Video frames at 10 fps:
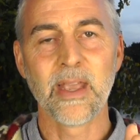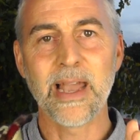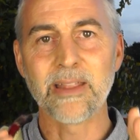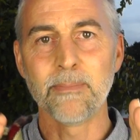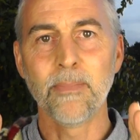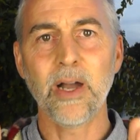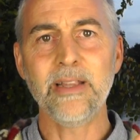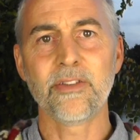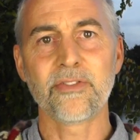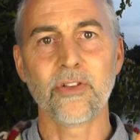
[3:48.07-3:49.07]
And the
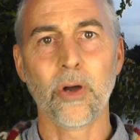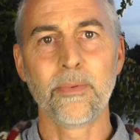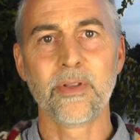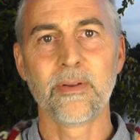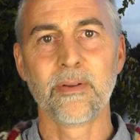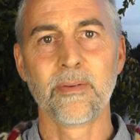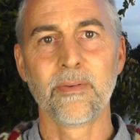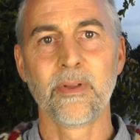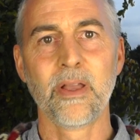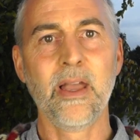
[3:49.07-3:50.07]
mind has stopped,
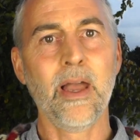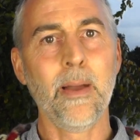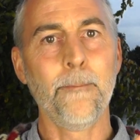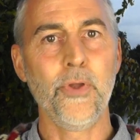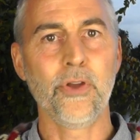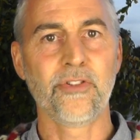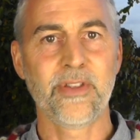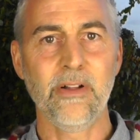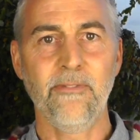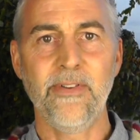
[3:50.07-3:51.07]
but you can
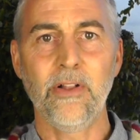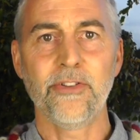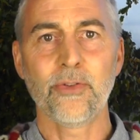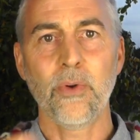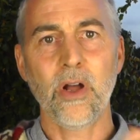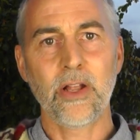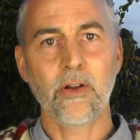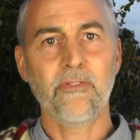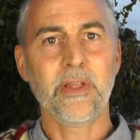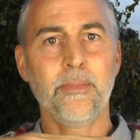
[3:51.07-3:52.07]
still feel the swirling
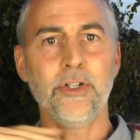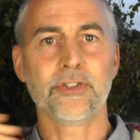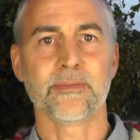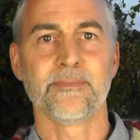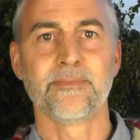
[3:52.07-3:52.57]
of the emotion,